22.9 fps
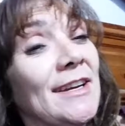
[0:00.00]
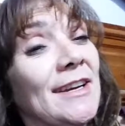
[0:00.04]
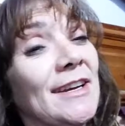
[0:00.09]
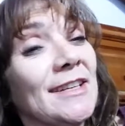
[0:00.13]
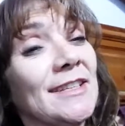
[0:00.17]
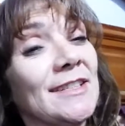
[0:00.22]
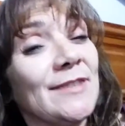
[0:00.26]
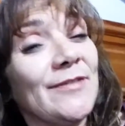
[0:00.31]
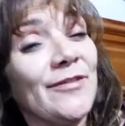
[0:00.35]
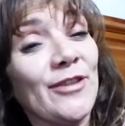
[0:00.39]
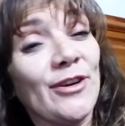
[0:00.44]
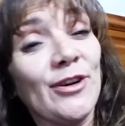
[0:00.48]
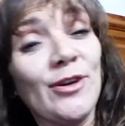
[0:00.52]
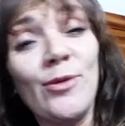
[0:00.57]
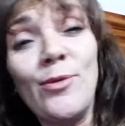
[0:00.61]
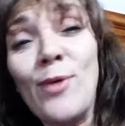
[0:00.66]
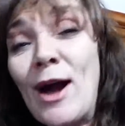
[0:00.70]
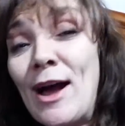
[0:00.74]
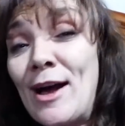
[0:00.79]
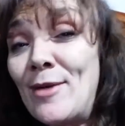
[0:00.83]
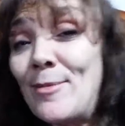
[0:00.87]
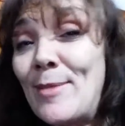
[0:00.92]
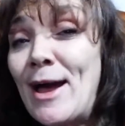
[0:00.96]
because for a
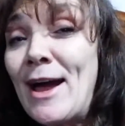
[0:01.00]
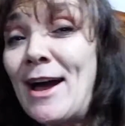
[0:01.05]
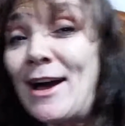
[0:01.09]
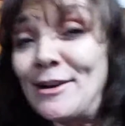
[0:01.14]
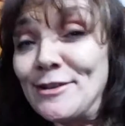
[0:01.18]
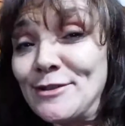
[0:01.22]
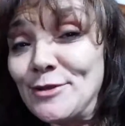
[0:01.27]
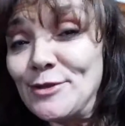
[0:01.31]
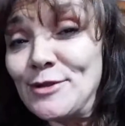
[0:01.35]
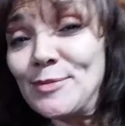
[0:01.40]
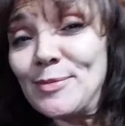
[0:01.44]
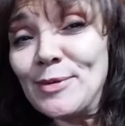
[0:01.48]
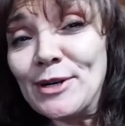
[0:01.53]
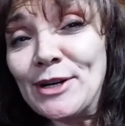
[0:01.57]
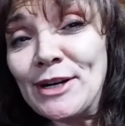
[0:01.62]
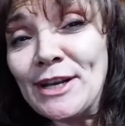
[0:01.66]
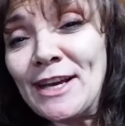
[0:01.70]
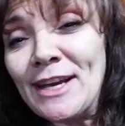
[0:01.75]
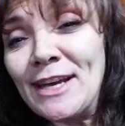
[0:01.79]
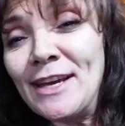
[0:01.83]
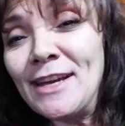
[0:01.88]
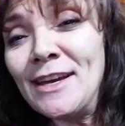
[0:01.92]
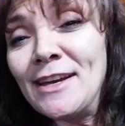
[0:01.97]
while my house was
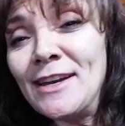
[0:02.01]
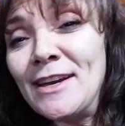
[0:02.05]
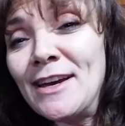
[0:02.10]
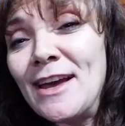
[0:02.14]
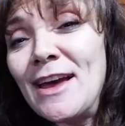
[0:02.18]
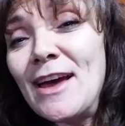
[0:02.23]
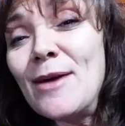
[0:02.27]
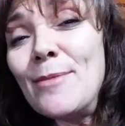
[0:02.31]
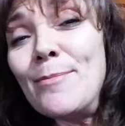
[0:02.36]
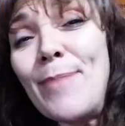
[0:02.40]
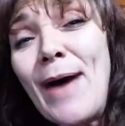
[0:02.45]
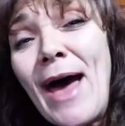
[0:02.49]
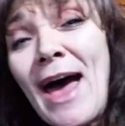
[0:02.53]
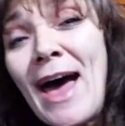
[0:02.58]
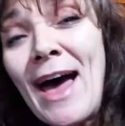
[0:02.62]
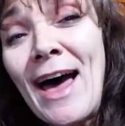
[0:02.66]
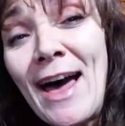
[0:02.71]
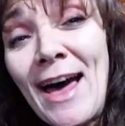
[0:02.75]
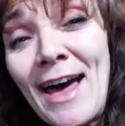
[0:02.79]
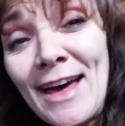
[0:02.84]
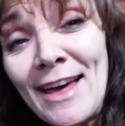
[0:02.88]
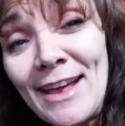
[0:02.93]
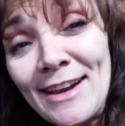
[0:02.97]
pretty
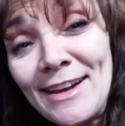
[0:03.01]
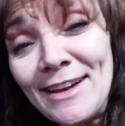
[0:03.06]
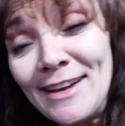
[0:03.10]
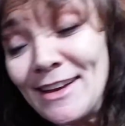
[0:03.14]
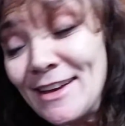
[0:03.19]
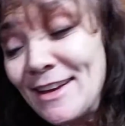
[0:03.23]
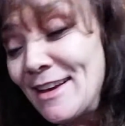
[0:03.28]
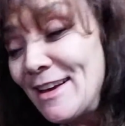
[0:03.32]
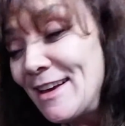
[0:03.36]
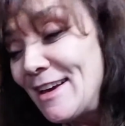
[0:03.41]
bad,